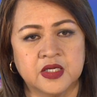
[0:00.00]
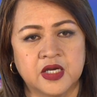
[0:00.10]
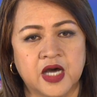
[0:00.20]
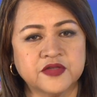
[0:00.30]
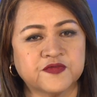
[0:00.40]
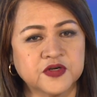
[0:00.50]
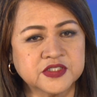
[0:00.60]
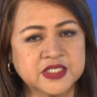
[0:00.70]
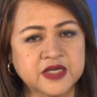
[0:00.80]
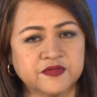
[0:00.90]
On the
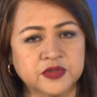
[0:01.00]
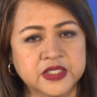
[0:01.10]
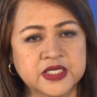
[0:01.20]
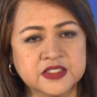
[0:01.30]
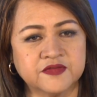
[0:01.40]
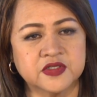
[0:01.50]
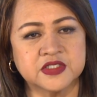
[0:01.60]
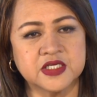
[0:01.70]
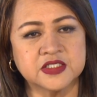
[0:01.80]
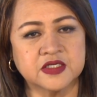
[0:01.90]
first day of release of the
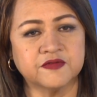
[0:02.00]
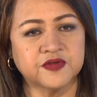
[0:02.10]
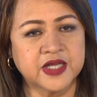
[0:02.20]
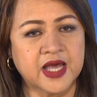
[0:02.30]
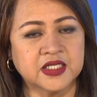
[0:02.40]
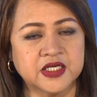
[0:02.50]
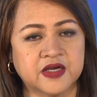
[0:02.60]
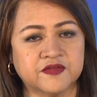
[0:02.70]
season finale